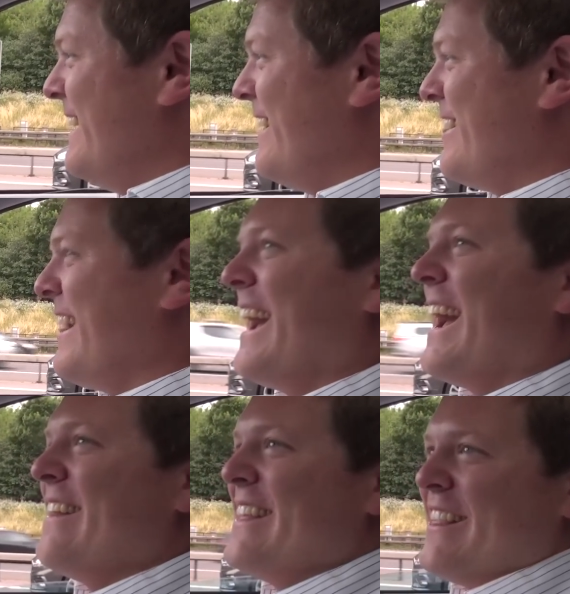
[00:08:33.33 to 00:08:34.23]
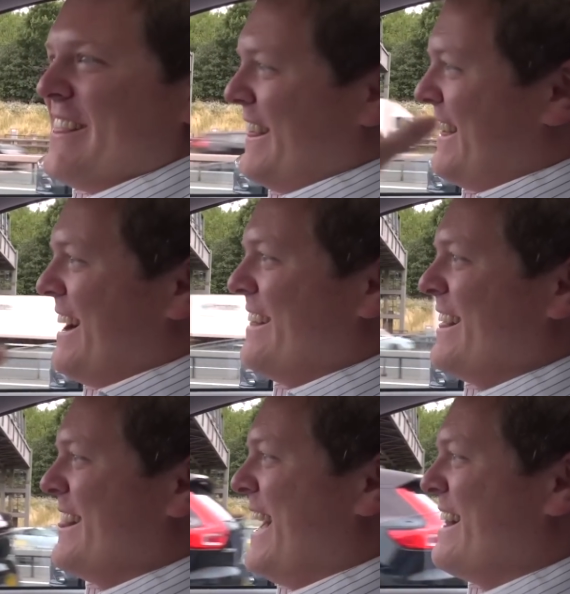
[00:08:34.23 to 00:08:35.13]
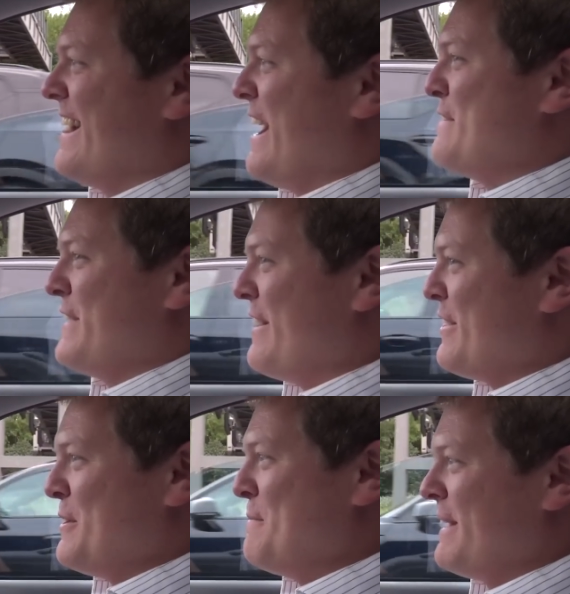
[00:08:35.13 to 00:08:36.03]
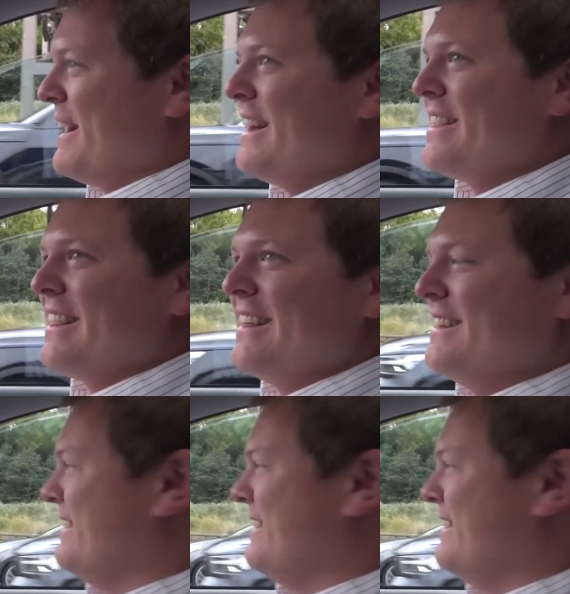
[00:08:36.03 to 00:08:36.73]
It's showing how this is the car that stands out. Forget the supercars.